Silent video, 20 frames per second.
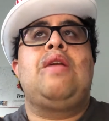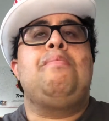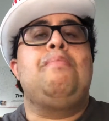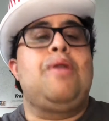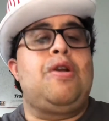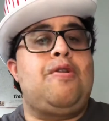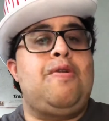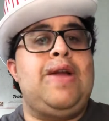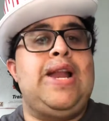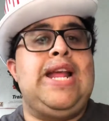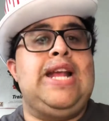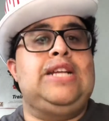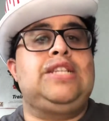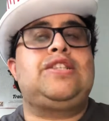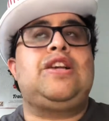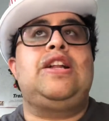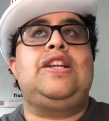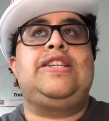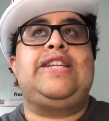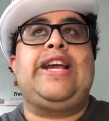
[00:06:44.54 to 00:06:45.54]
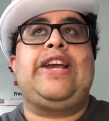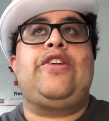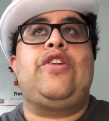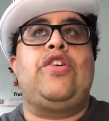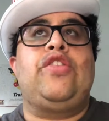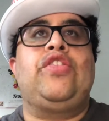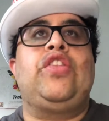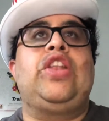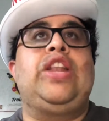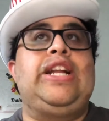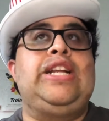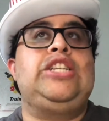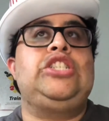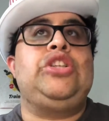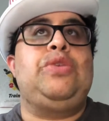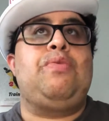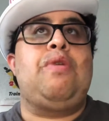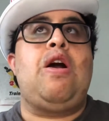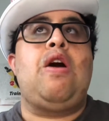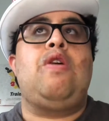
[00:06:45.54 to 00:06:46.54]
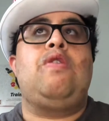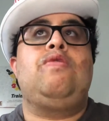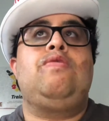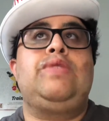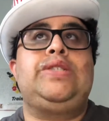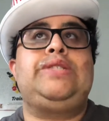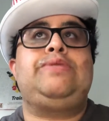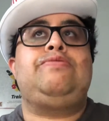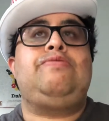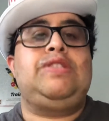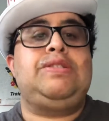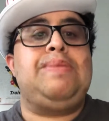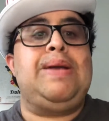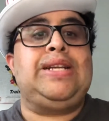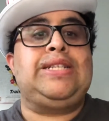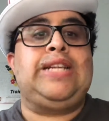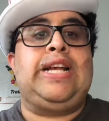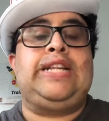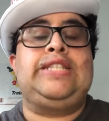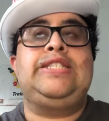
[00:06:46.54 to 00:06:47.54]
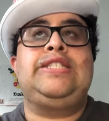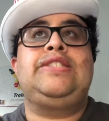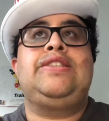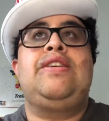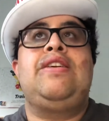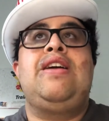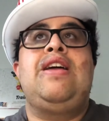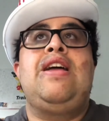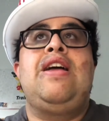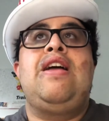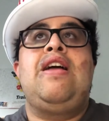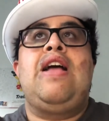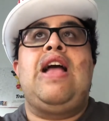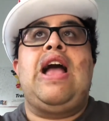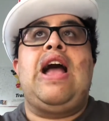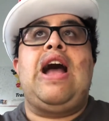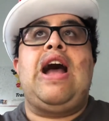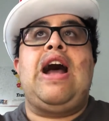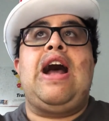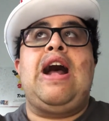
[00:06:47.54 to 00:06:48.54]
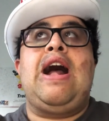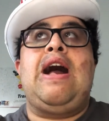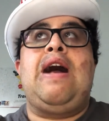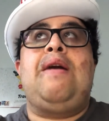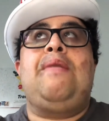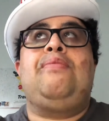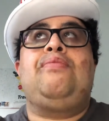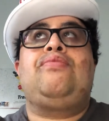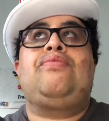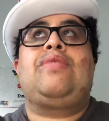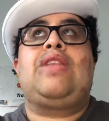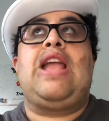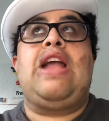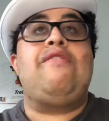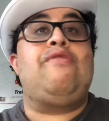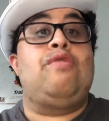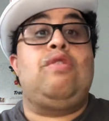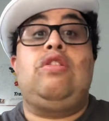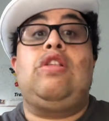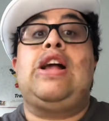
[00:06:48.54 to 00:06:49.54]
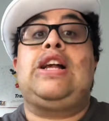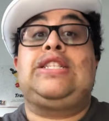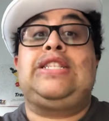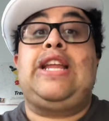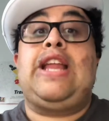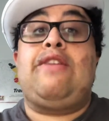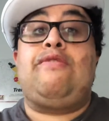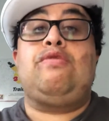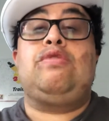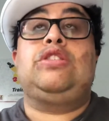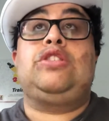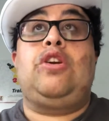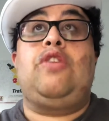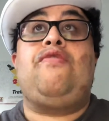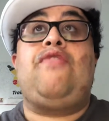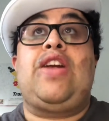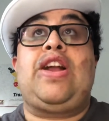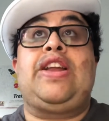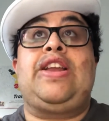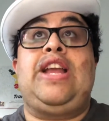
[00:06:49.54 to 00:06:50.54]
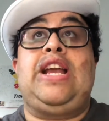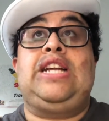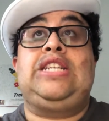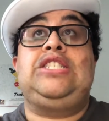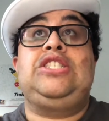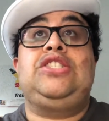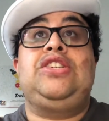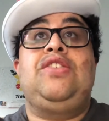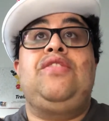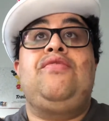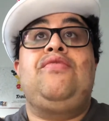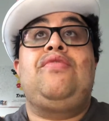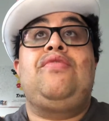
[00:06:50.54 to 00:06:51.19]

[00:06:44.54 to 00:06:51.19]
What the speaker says: McCready is kind of taking on the leadership role, which makes sense. Like I said, everyone's on fucking edge.